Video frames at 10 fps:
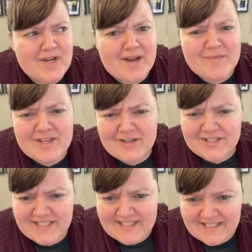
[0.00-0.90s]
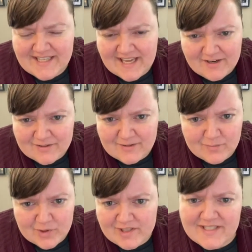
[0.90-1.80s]
I mean, there's
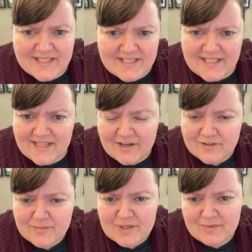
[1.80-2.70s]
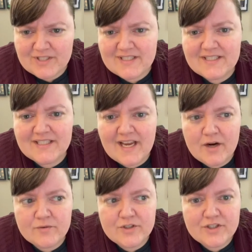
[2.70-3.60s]
more than 60,000 people on this
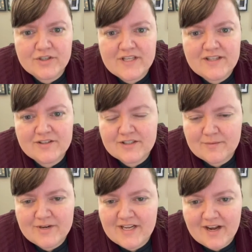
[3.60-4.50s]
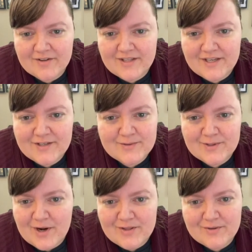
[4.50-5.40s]
account. Surely there's somebody out there who's
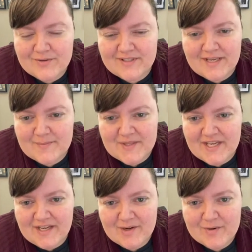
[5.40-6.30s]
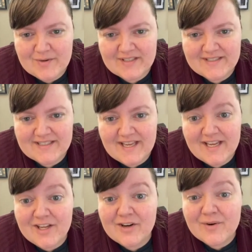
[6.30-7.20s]
gone through the same thing, who can say,
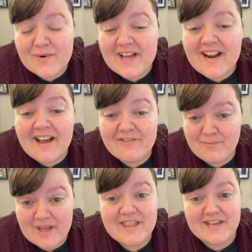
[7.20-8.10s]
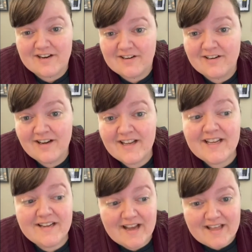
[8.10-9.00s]
you know what, I've been there,
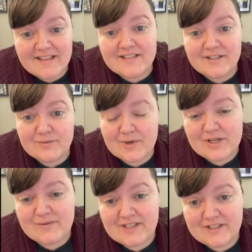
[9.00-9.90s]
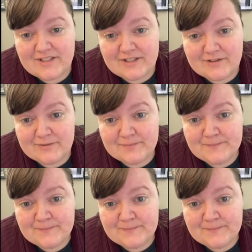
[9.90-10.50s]
and this is what you need to do.